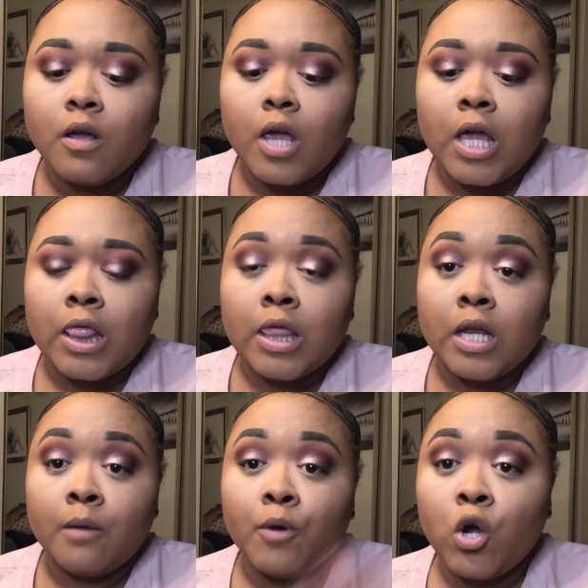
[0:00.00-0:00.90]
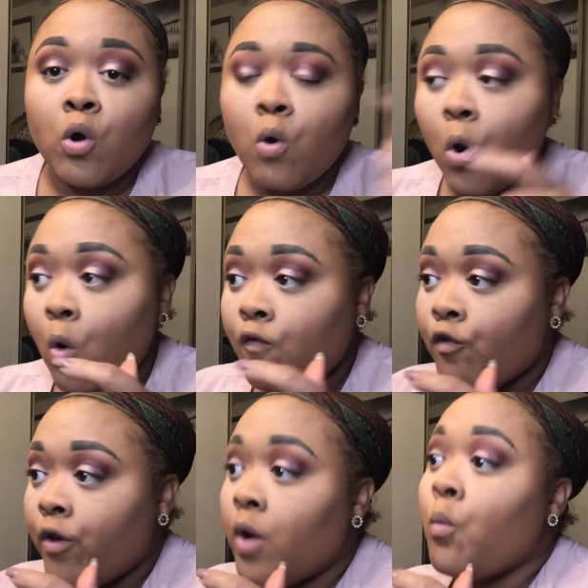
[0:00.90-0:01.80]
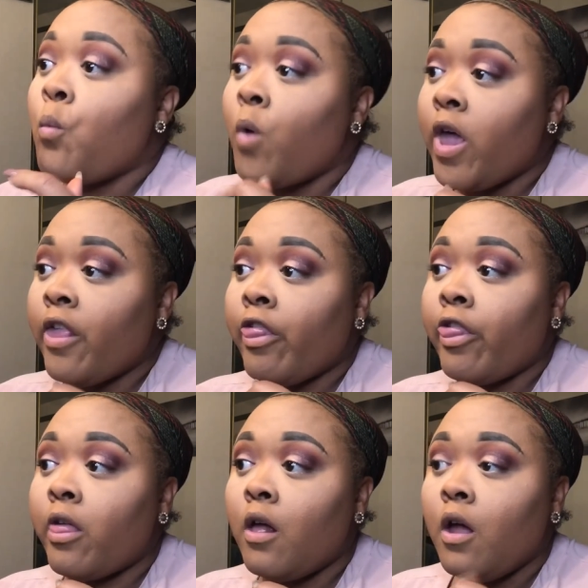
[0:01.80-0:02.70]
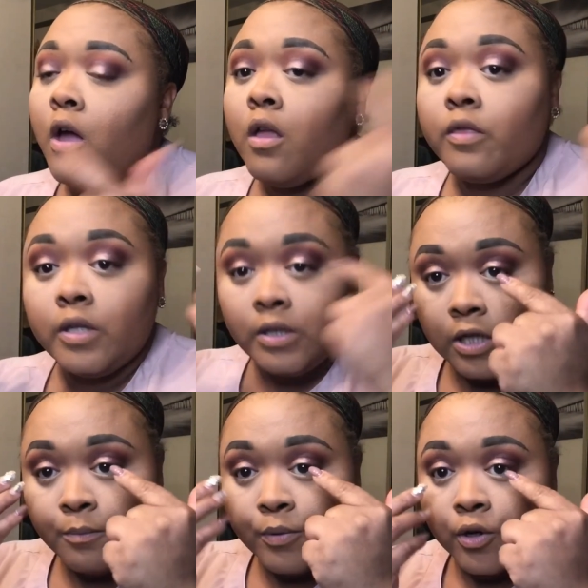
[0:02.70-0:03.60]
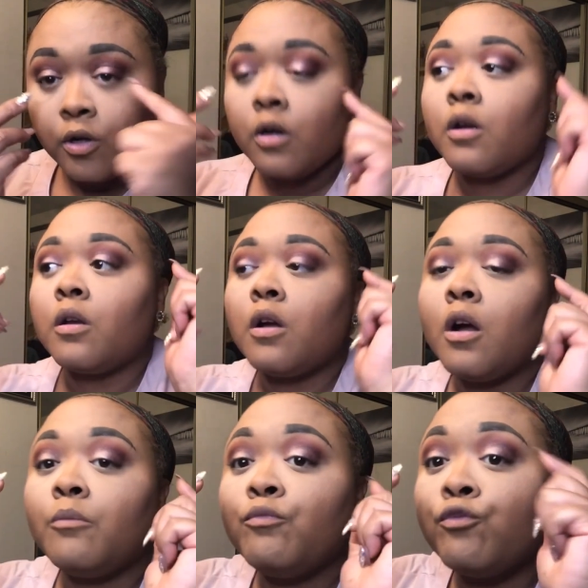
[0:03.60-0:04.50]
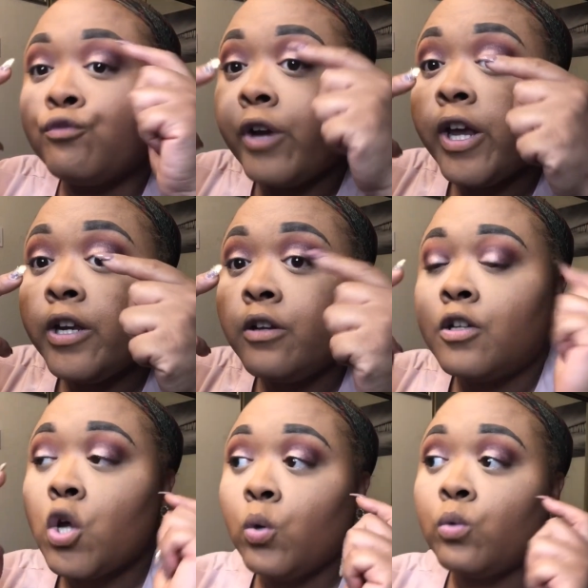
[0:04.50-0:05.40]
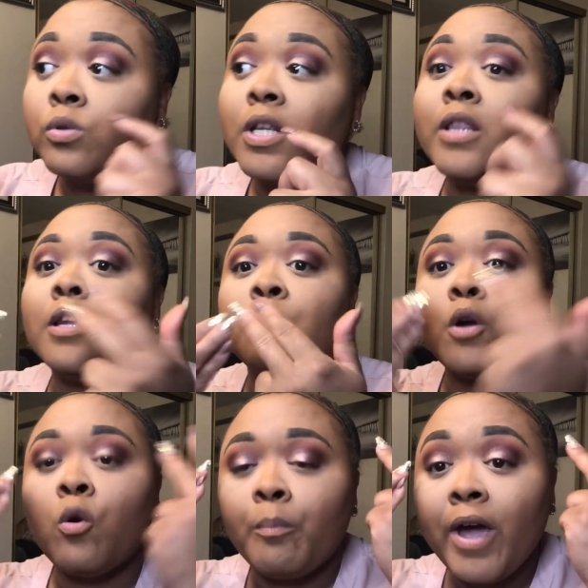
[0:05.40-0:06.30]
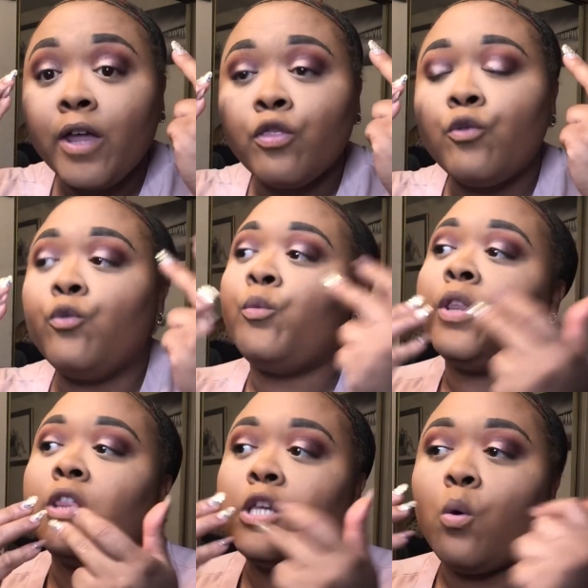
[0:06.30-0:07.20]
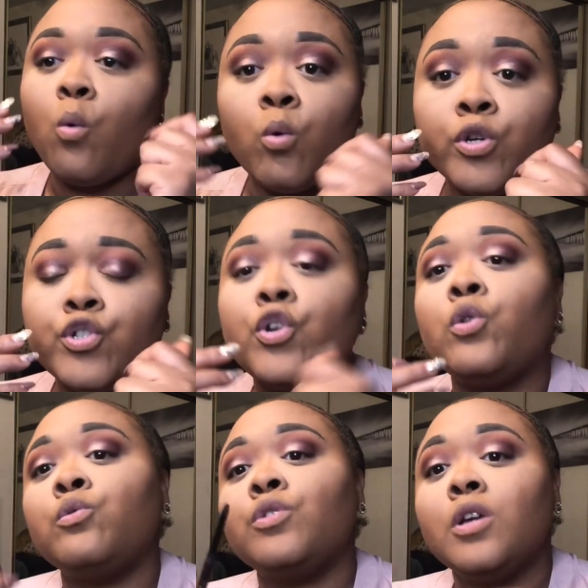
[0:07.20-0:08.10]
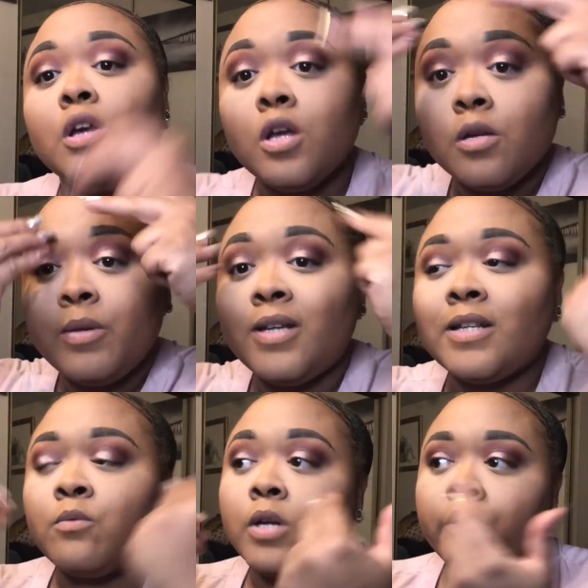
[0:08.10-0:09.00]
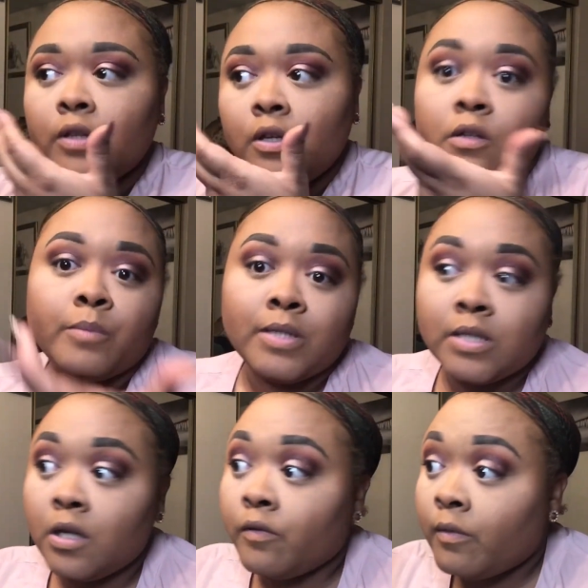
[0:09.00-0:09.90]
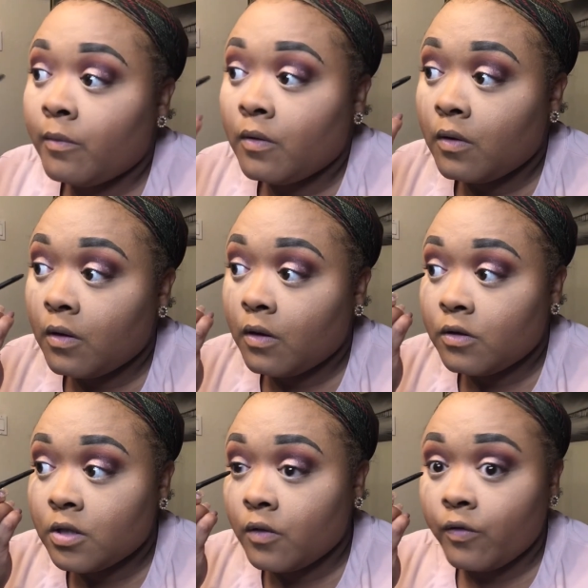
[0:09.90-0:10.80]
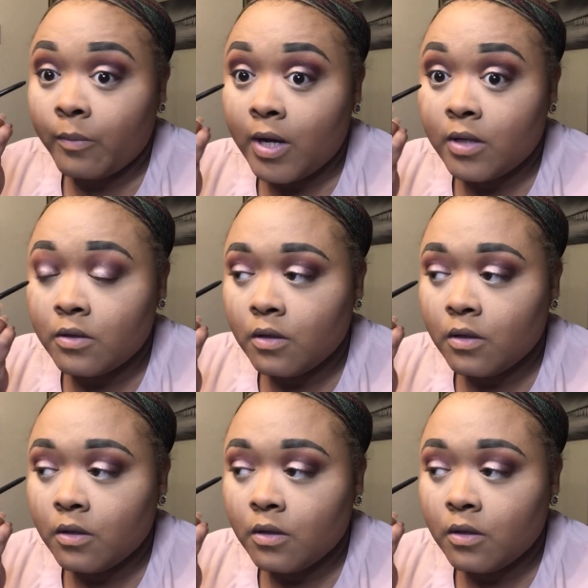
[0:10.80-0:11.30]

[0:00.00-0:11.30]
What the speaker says: And then I'm going to go over it with the deeper red tones. And then I'm going to go back through with the orange tone, because I want everything to be synchronized.